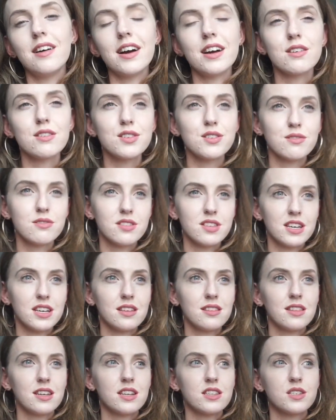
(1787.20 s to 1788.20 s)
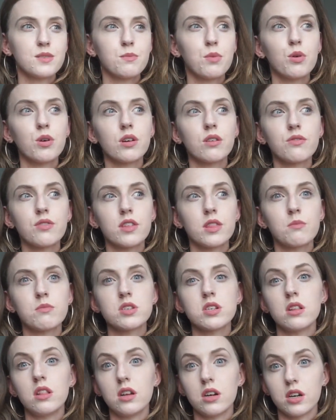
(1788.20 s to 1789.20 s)
I also think that it's important for them
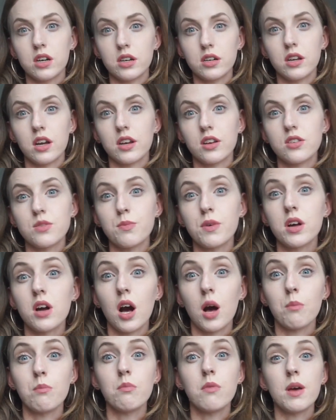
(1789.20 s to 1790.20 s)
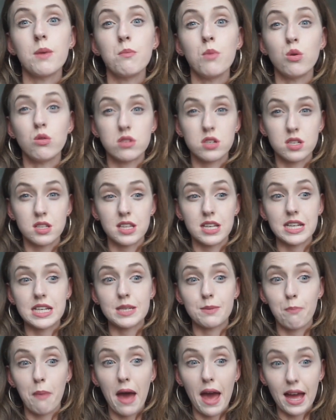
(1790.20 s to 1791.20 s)
to learn not to become emotionally
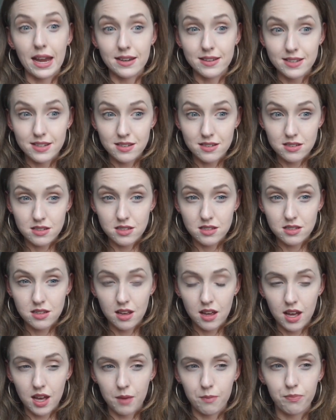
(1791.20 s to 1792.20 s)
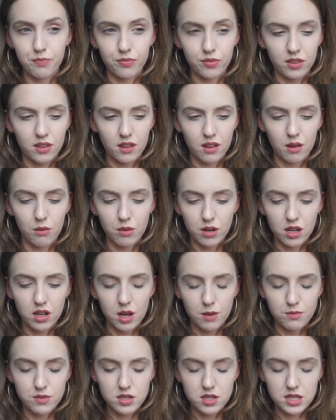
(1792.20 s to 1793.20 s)
dependent when it
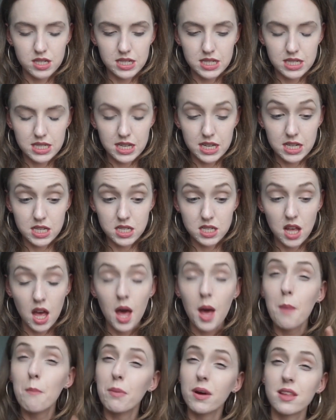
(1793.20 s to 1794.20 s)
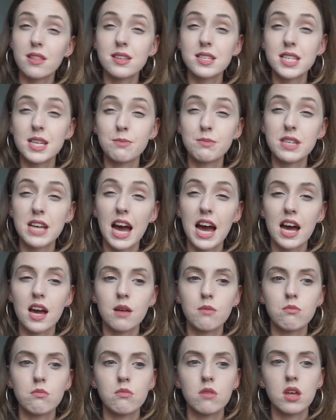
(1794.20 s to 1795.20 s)
comes to these things, but at the same
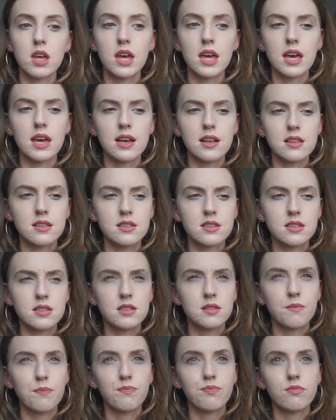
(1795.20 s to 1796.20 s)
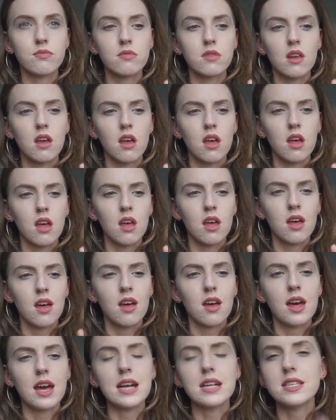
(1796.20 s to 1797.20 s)
time, it's
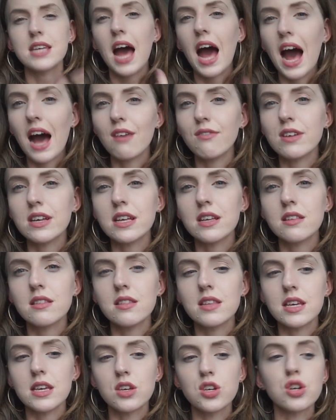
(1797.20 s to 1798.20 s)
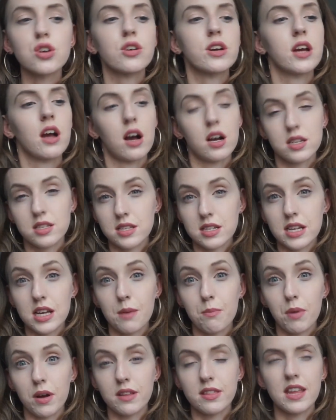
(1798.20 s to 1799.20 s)
having the curiosity
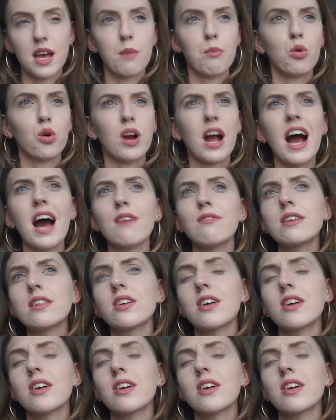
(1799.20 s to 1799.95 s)
about them or having